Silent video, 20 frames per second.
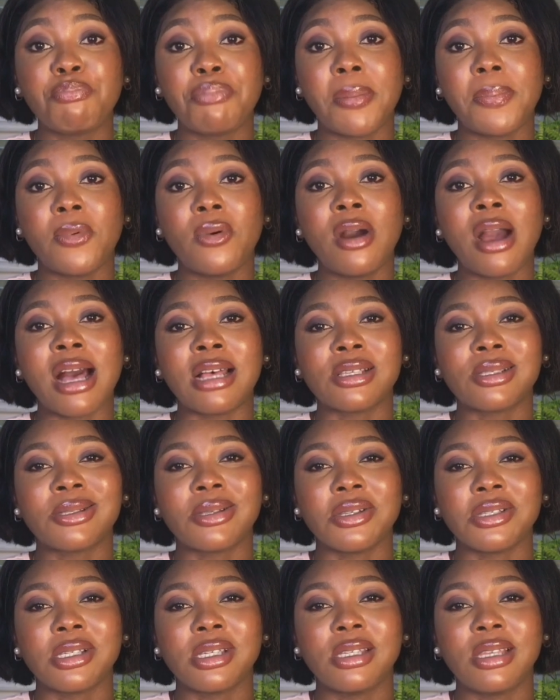people have
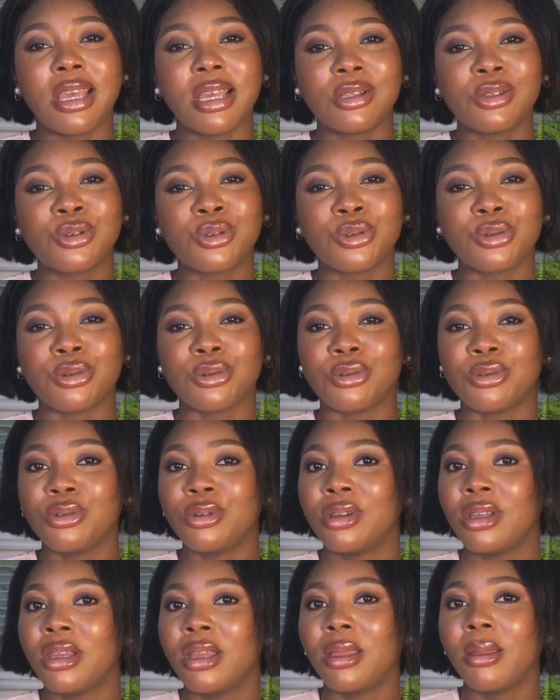succeeded to
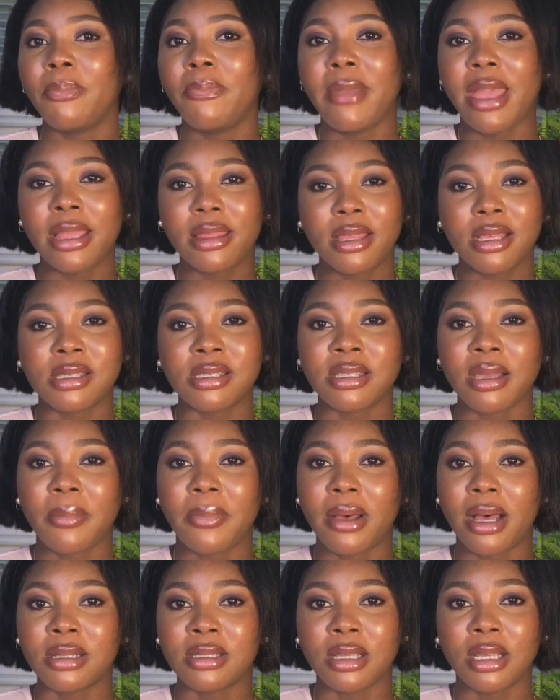make this
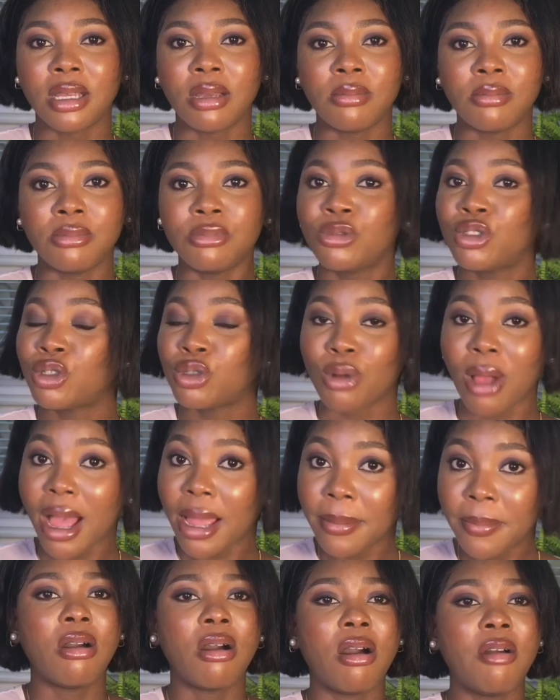about um,
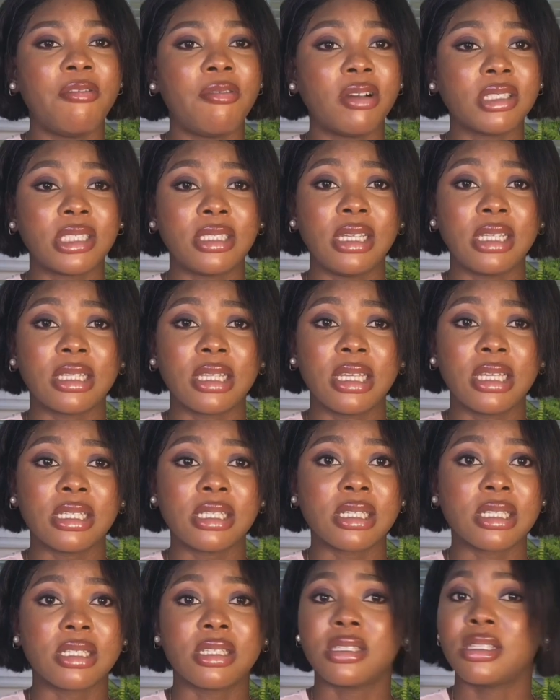tribes. Unfortunately,
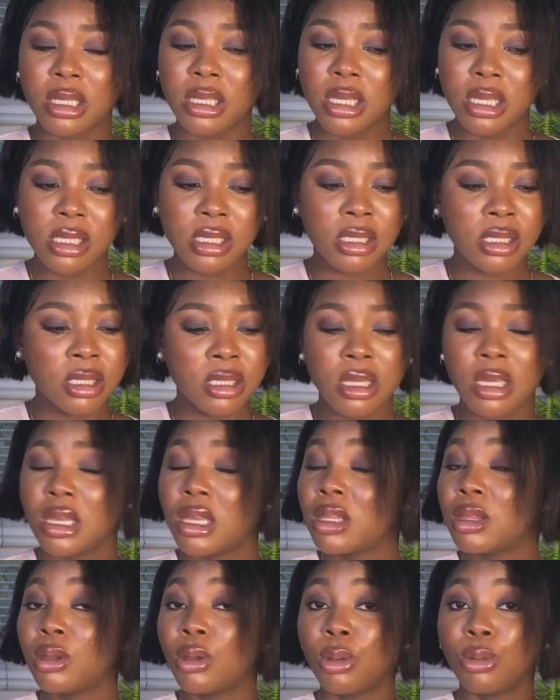it is east,
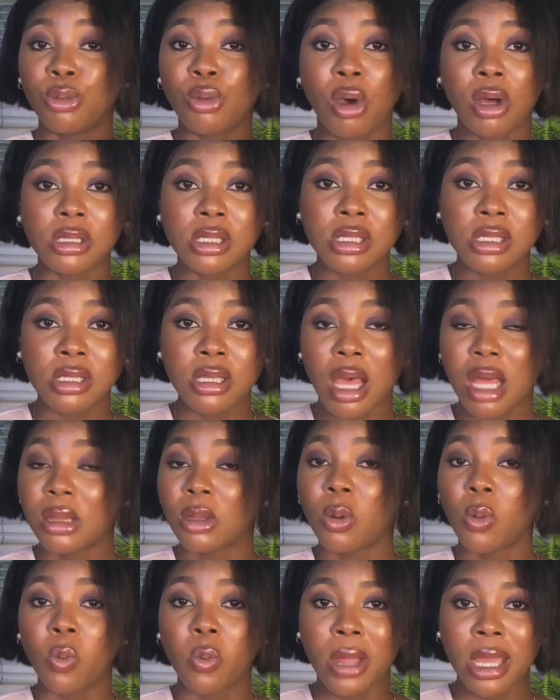the north,
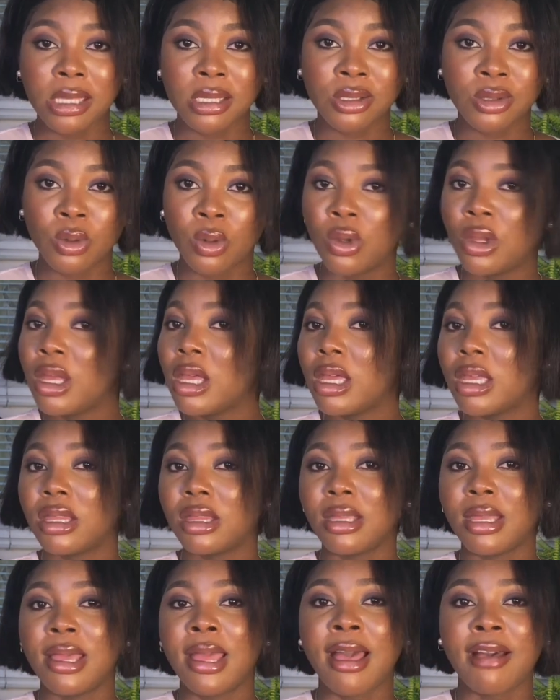and the west. So
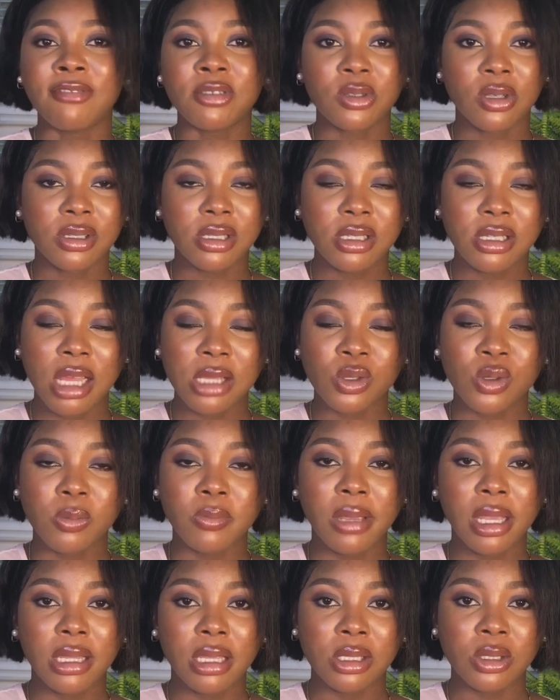they have succeeded
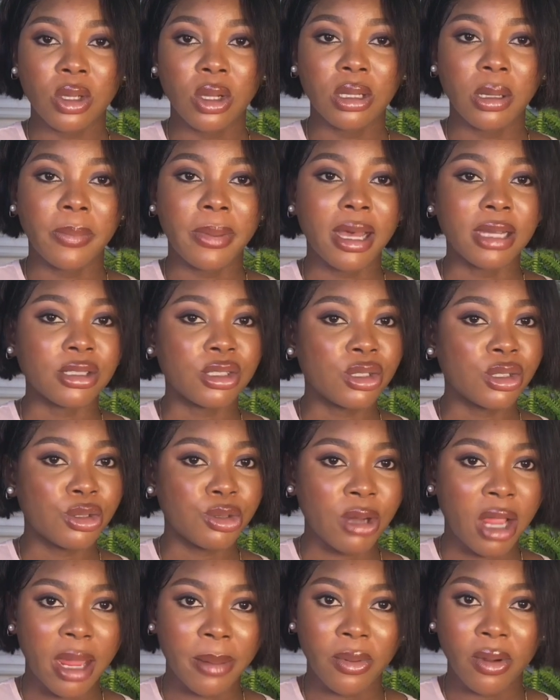to make this all about
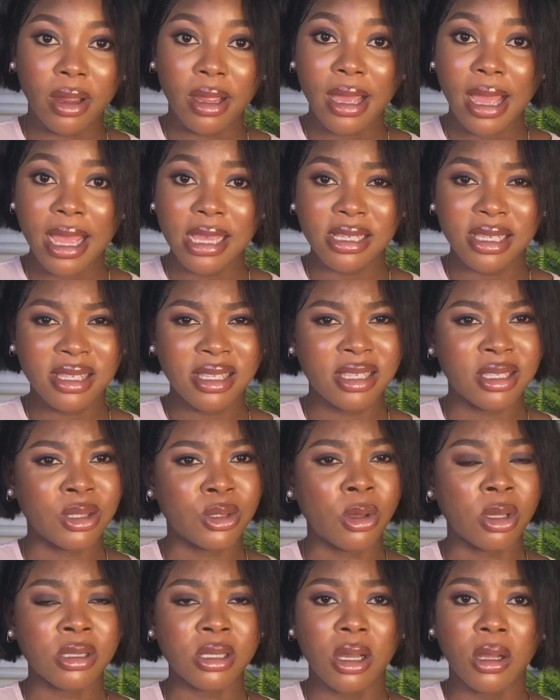tribe. But guys, this
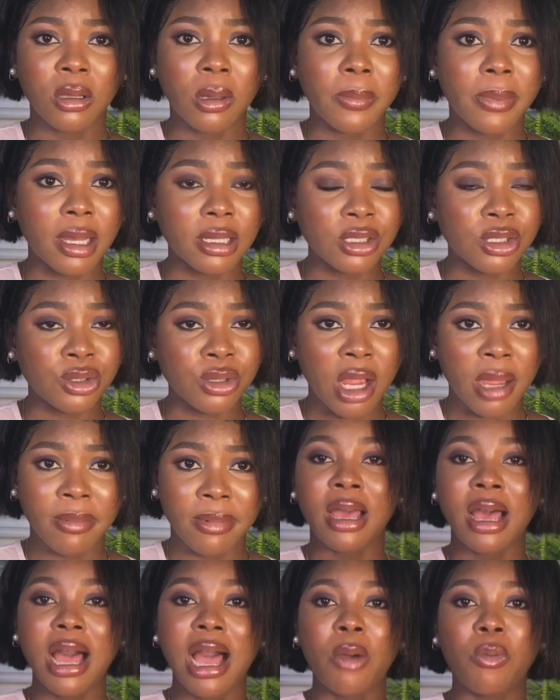is not all about
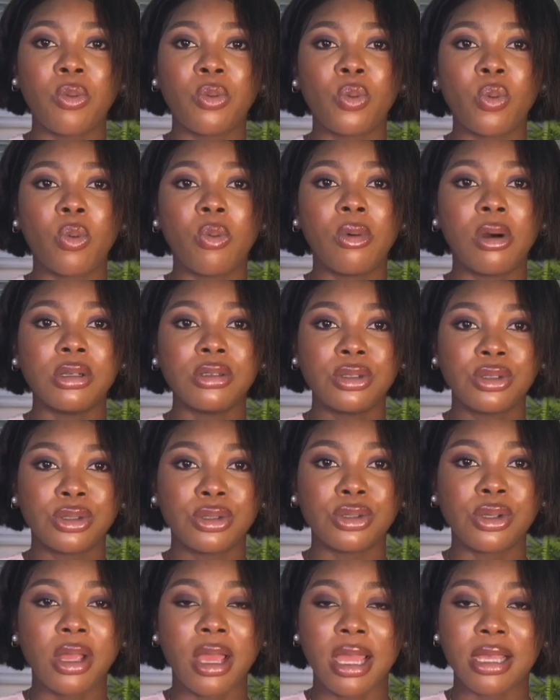tribe. Now, I would
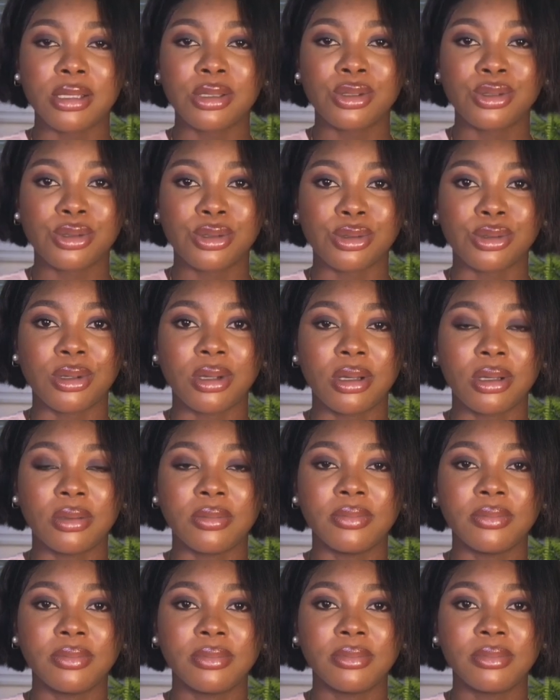want you guys to
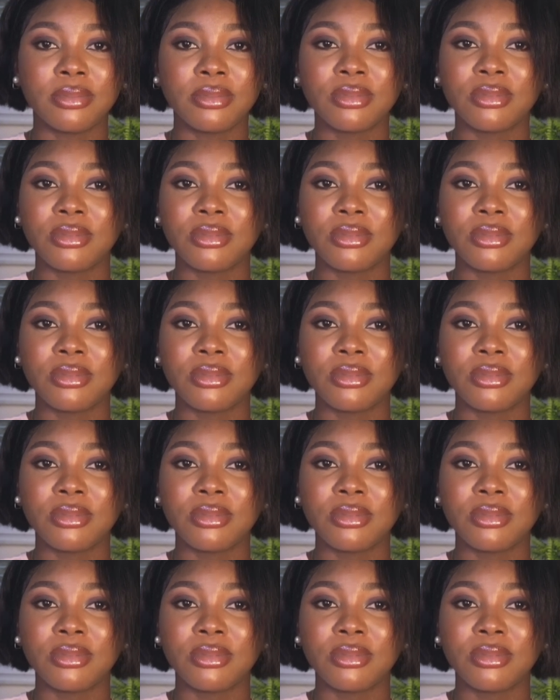um,